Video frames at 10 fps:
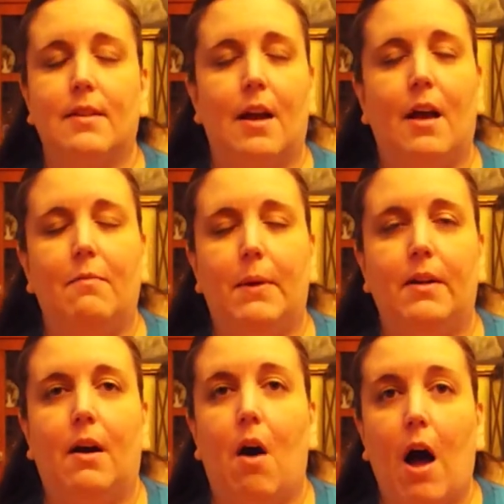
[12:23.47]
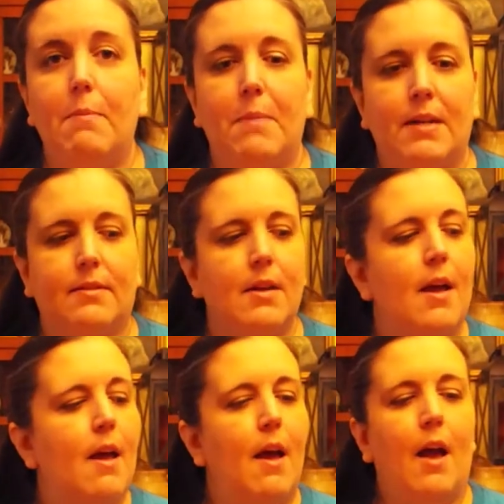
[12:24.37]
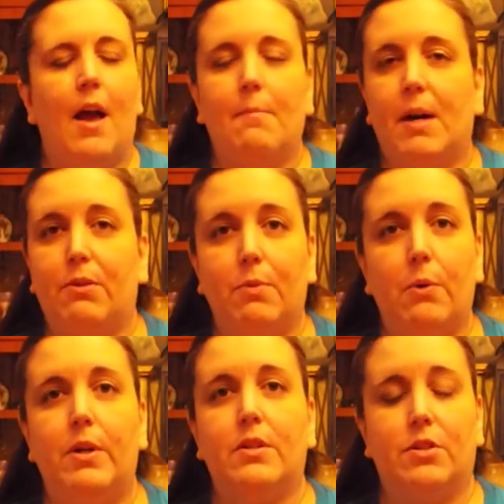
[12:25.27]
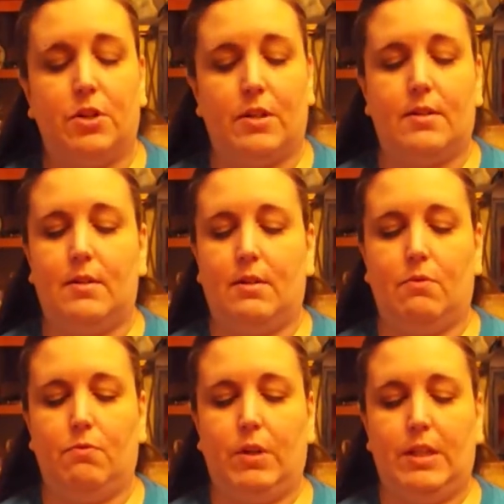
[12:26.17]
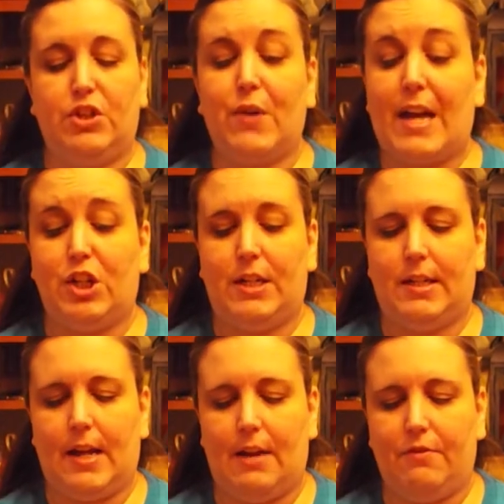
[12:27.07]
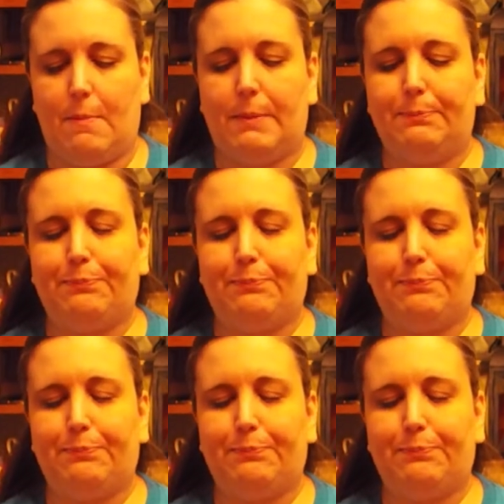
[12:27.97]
I've been a hot mess, and my throat is just really scratchy today from it.